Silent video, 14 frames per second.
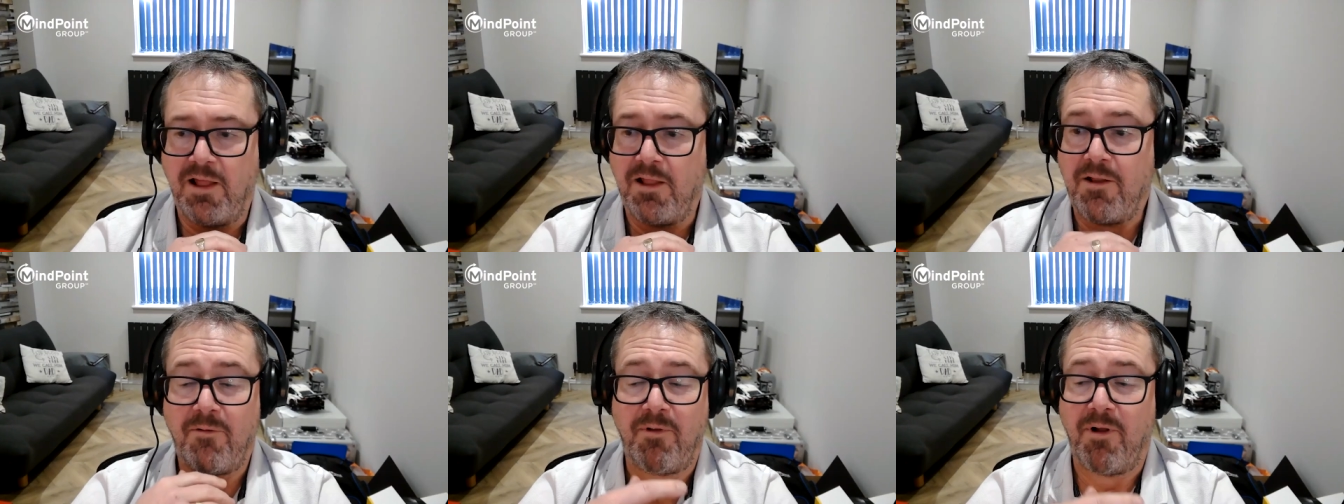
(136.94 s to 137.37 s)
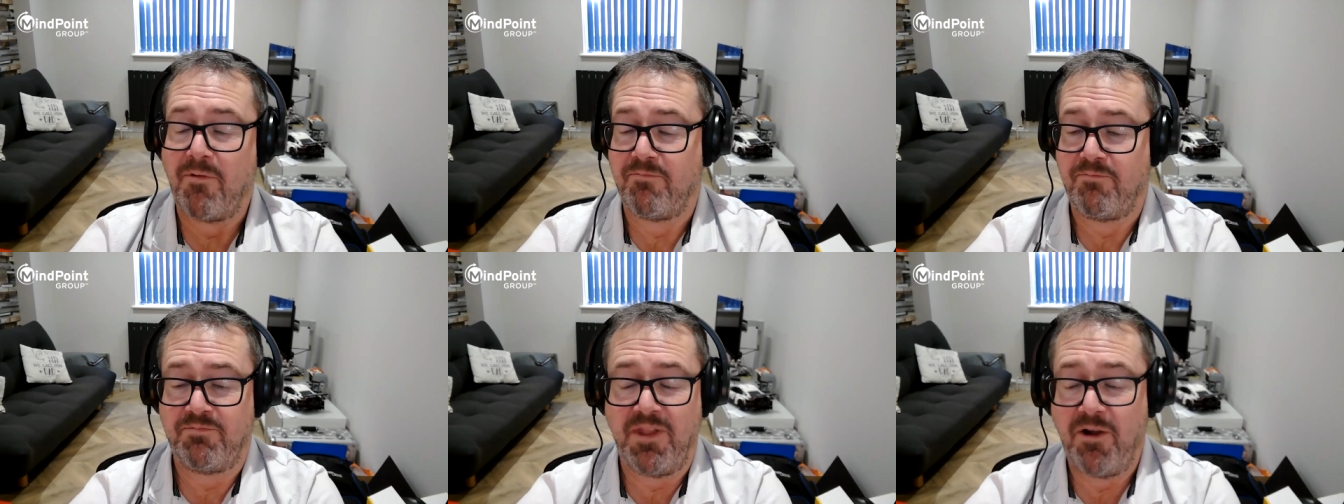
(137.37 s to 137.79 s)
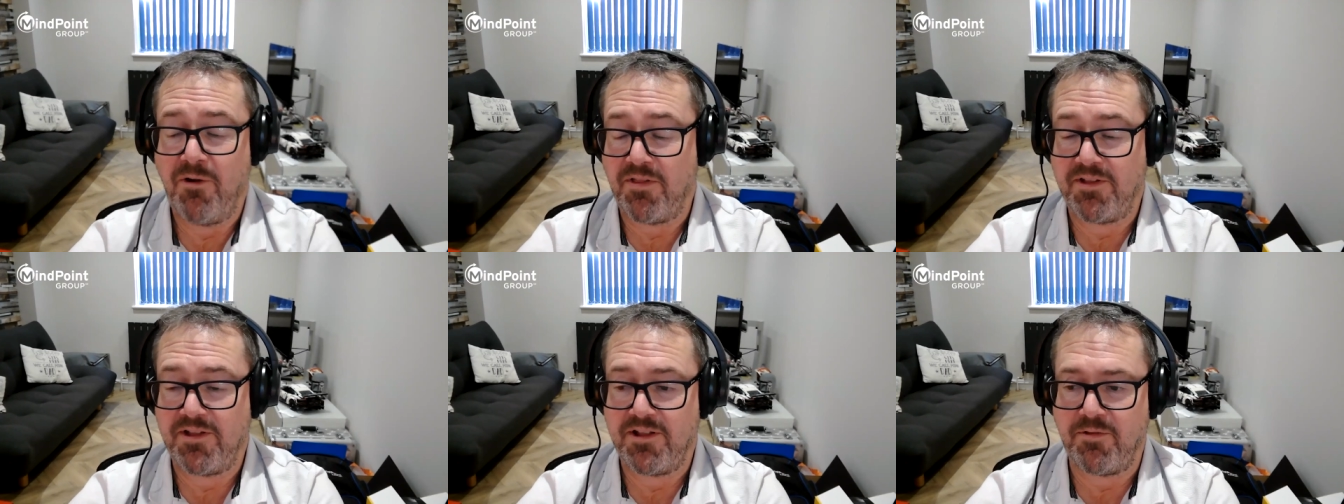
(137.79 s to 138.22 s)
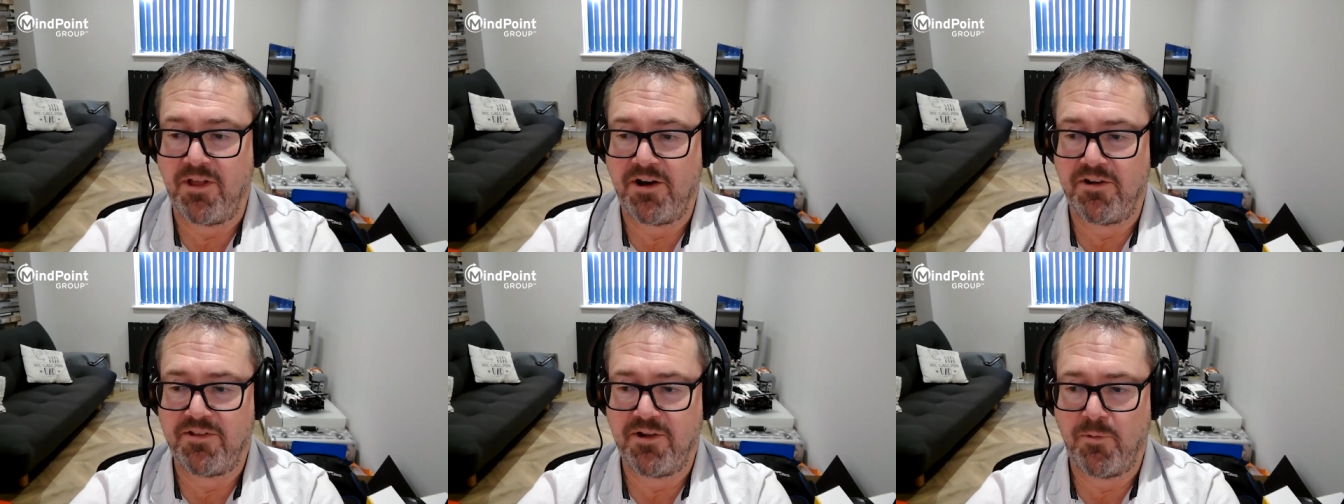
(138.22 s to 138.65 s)
I, I, uh, no, I think
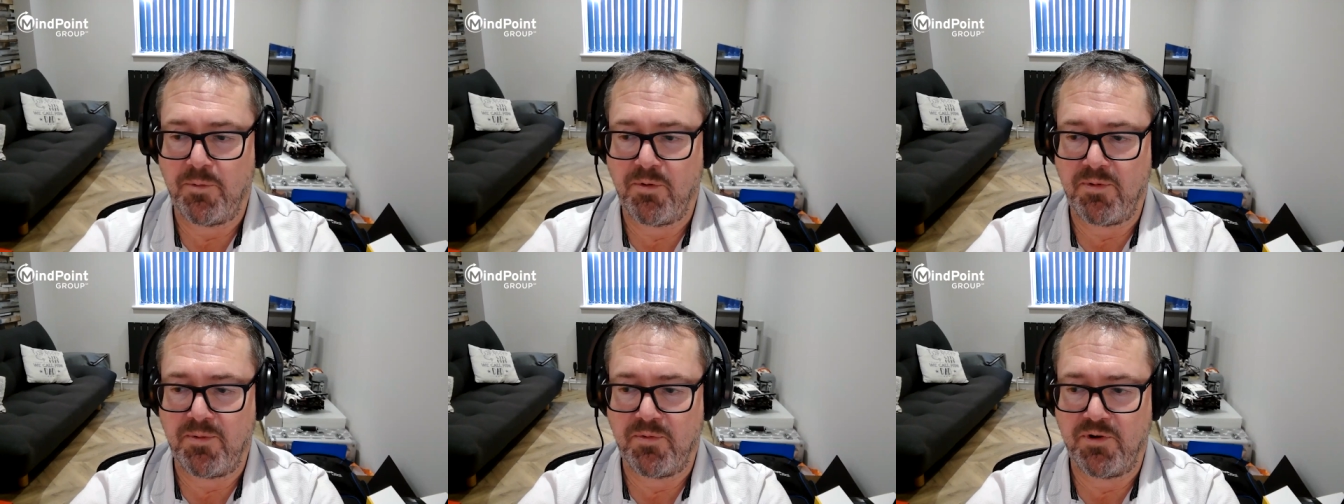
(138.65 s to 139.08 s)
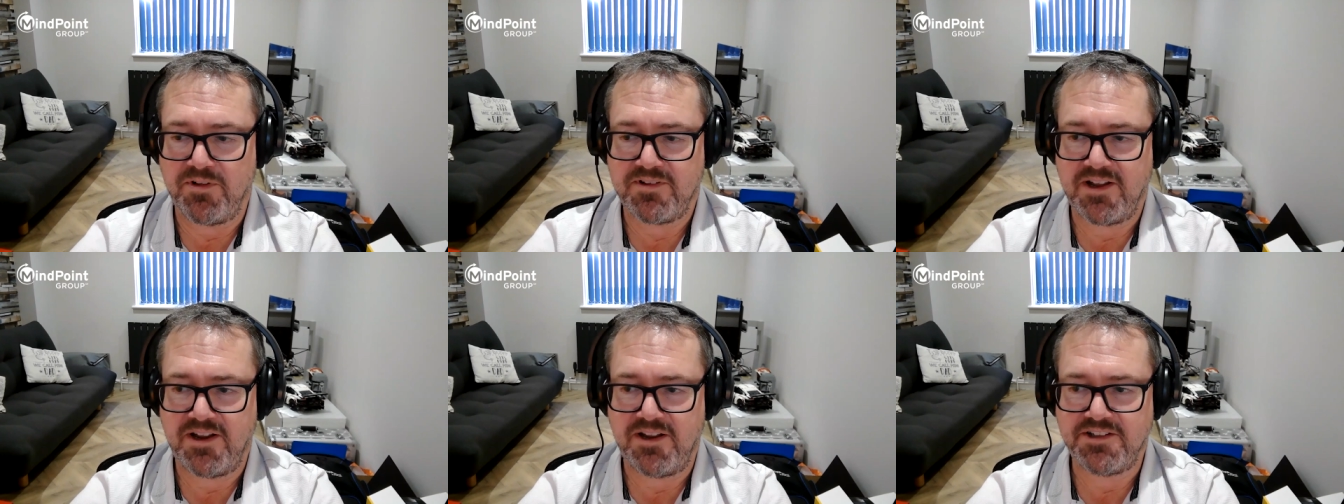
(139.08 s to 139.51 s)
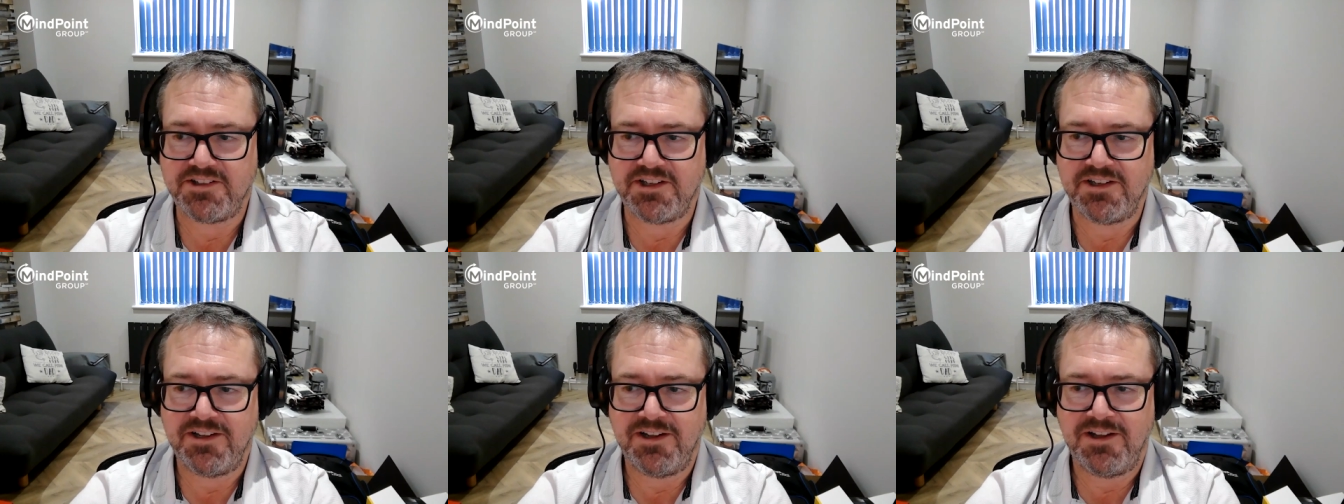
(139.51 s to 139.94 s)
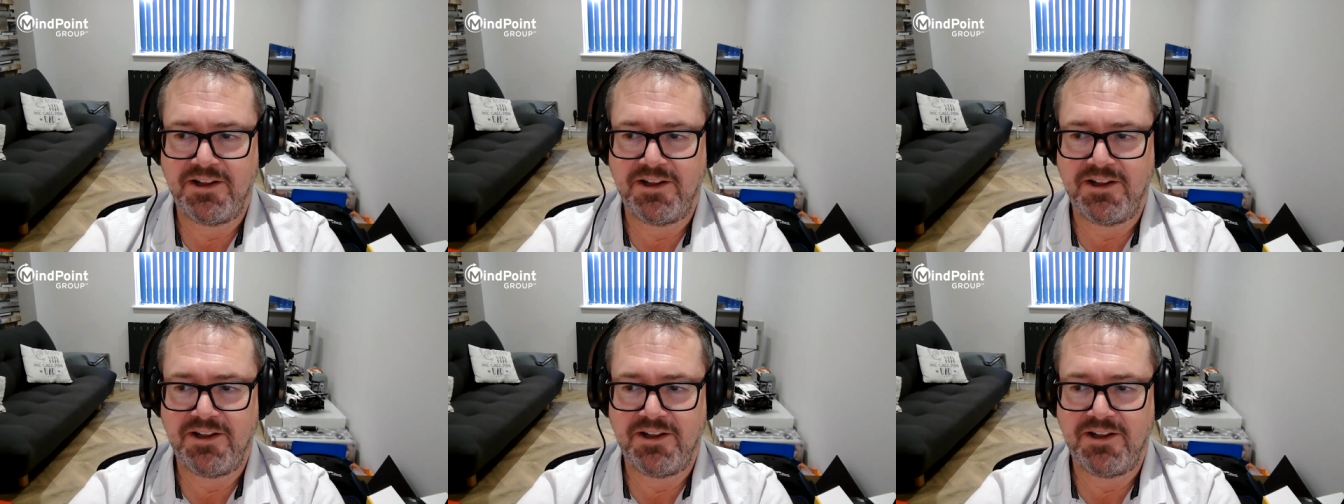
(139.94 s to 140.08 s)
the only thing I would probably point out is that